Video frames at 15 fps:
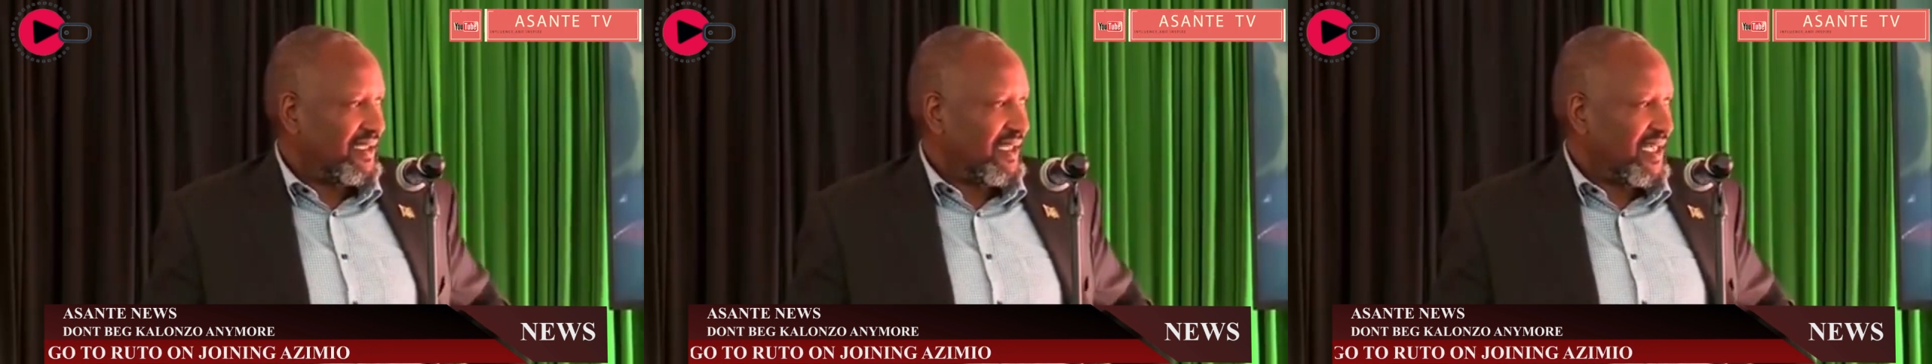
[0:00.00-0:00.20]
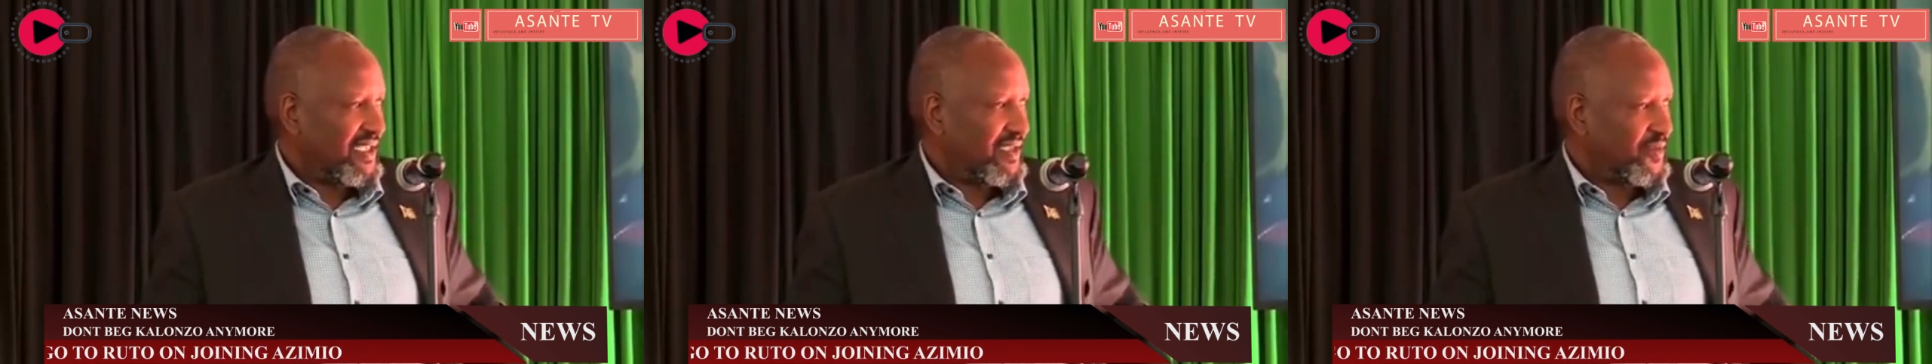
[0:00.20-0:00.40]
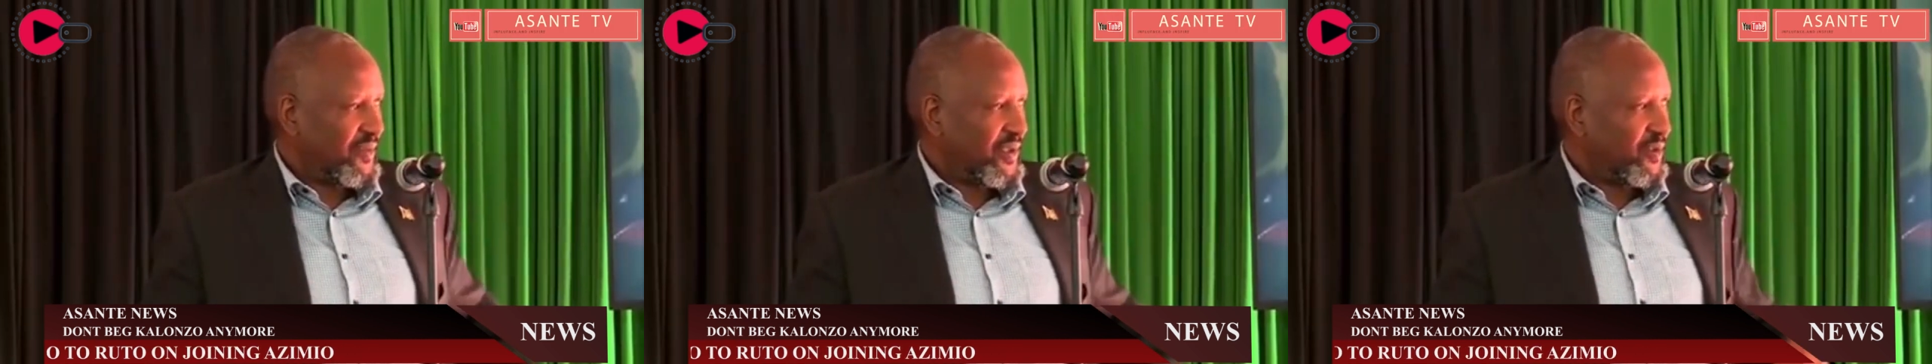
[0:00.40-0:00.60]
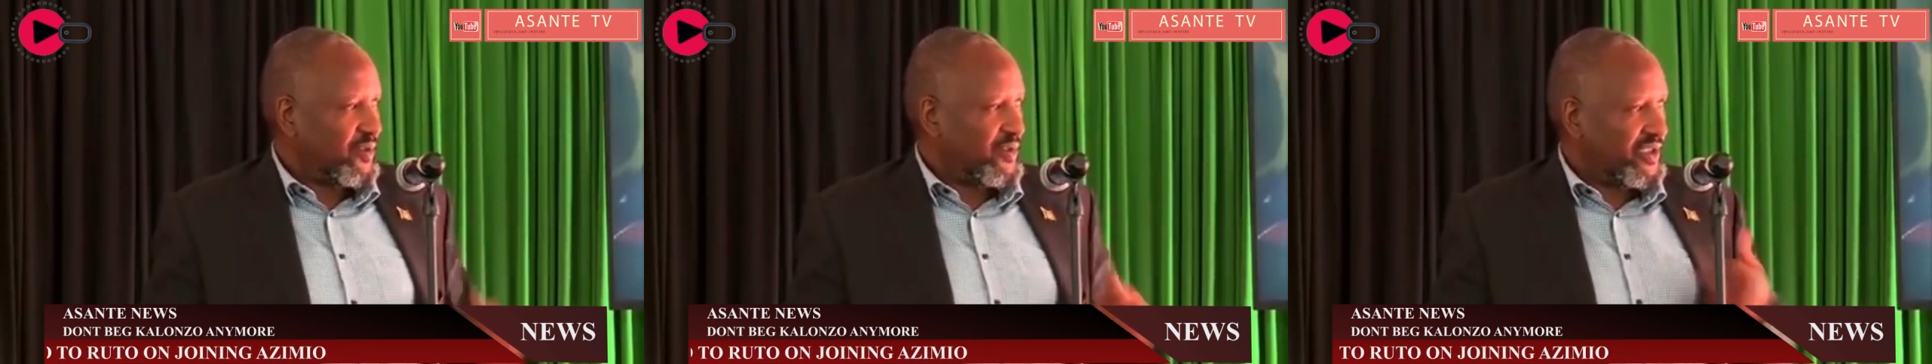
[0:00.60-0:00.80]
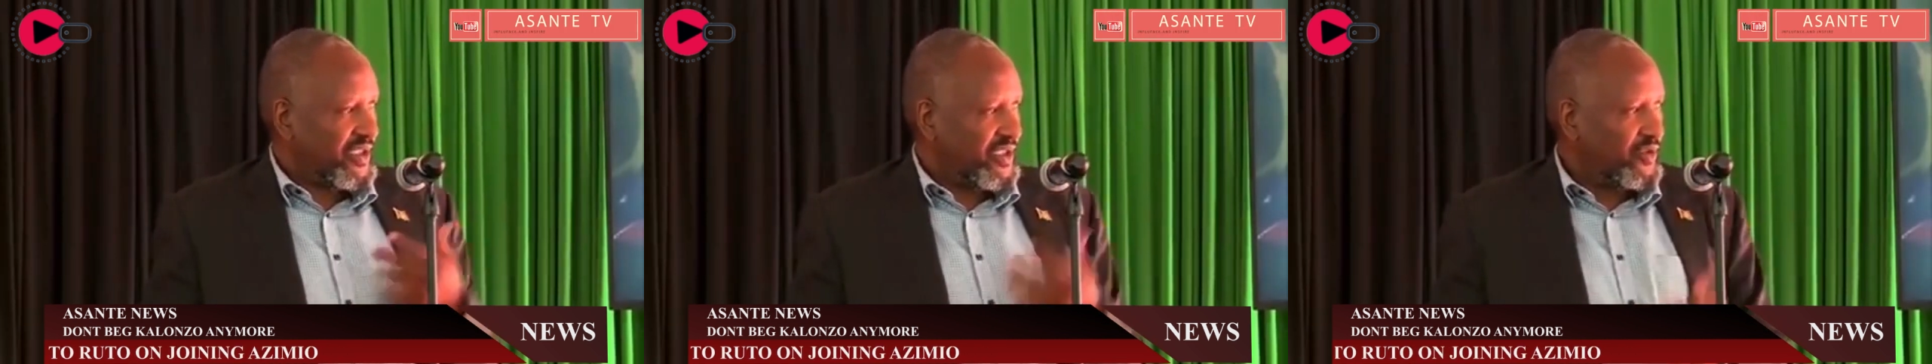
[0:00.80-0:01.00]
as we
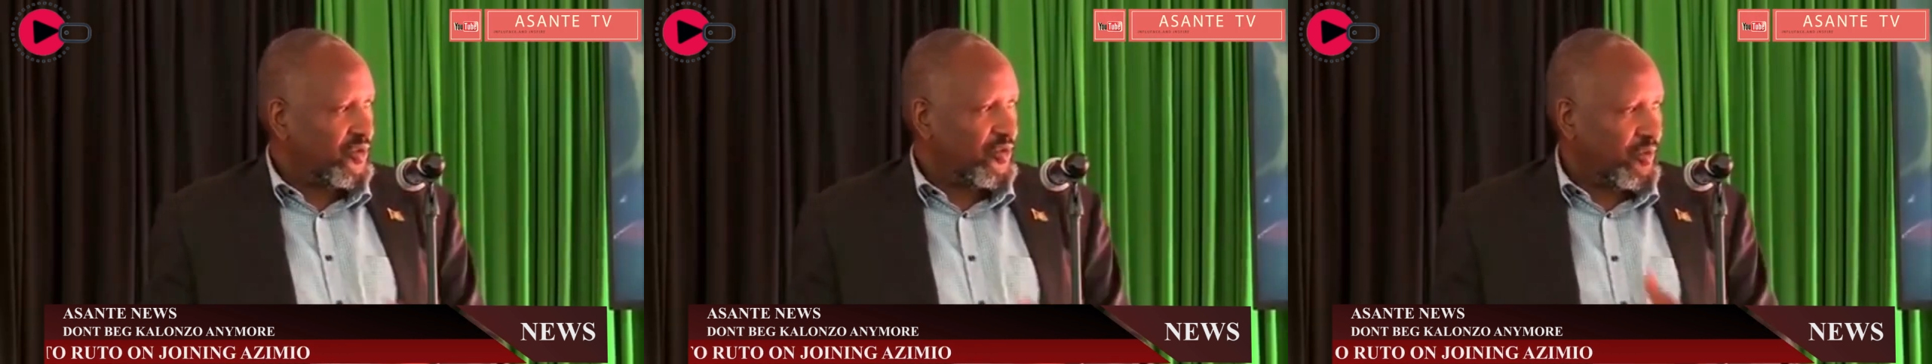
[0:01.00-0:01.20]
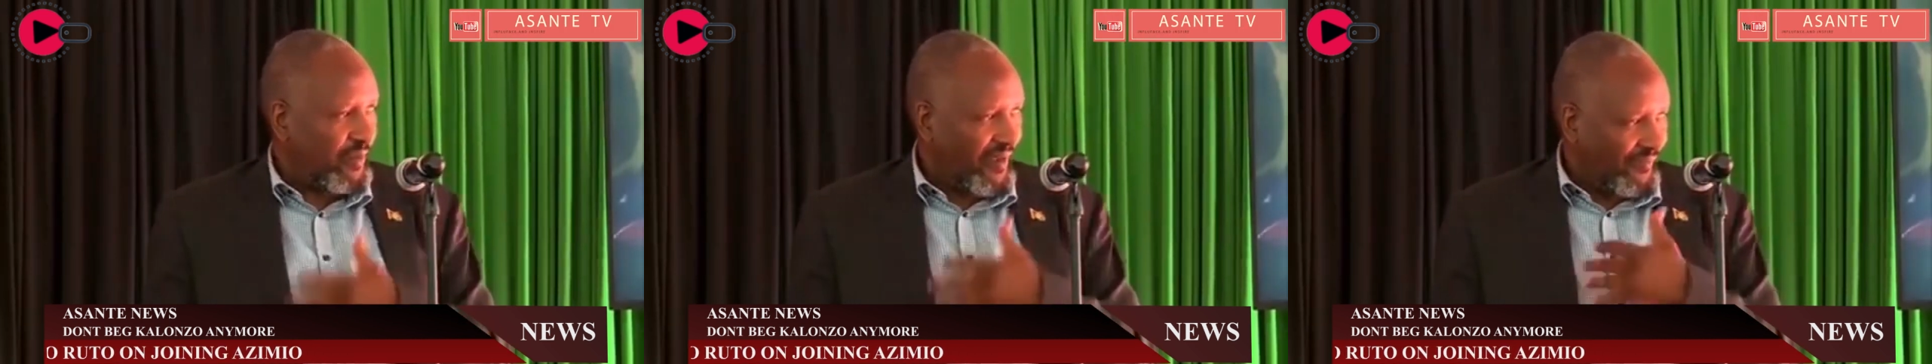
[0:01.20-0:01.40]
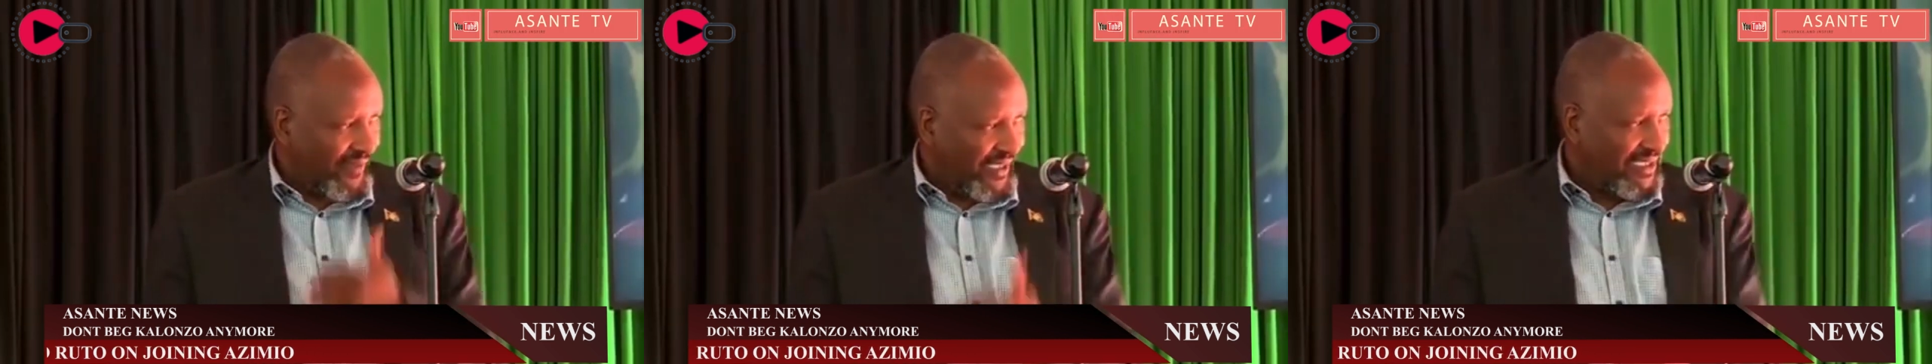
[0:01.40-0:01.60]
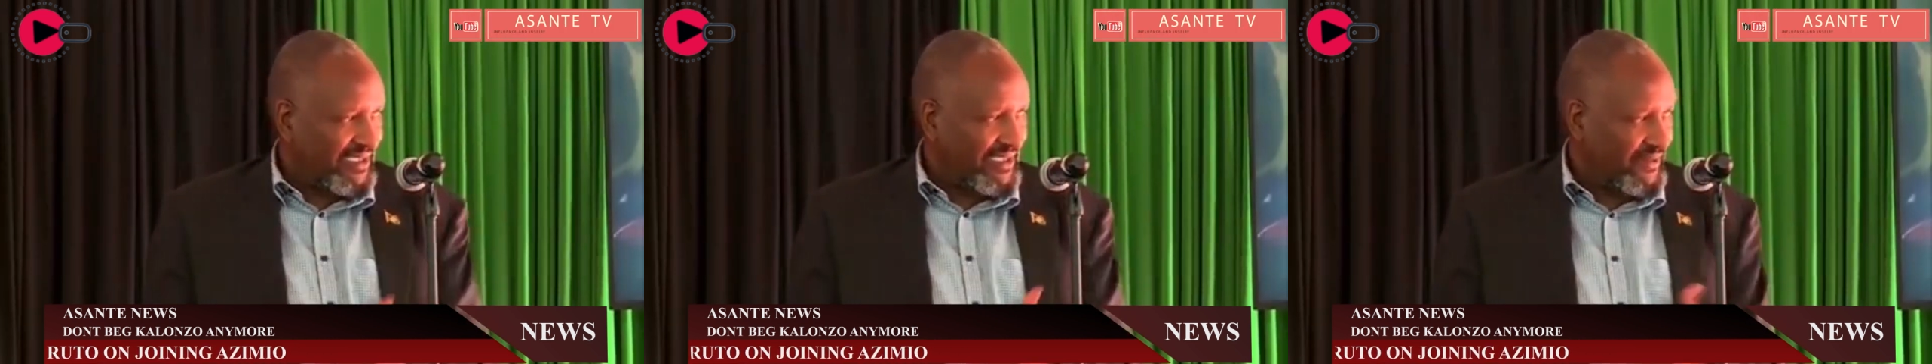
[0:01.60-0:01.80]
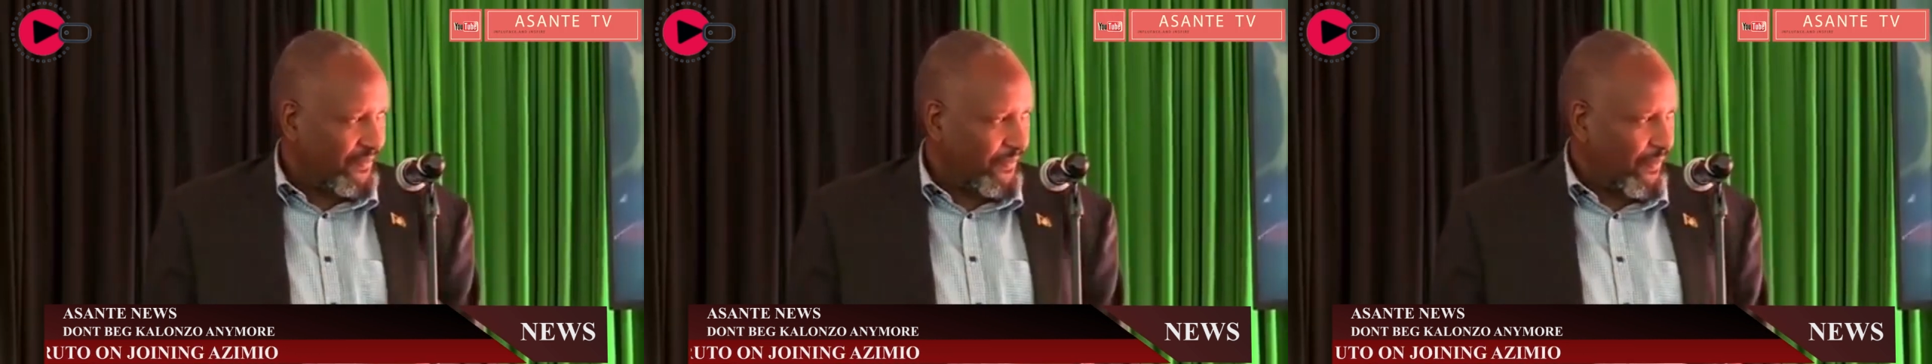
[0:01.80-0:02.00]
continue to
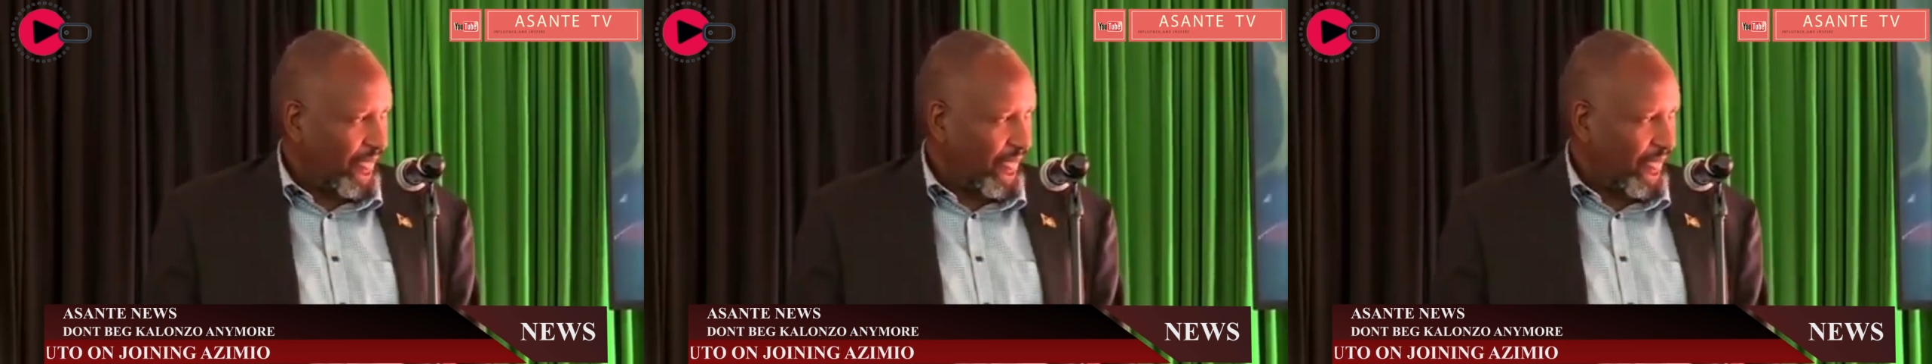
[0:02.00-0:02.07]
perfect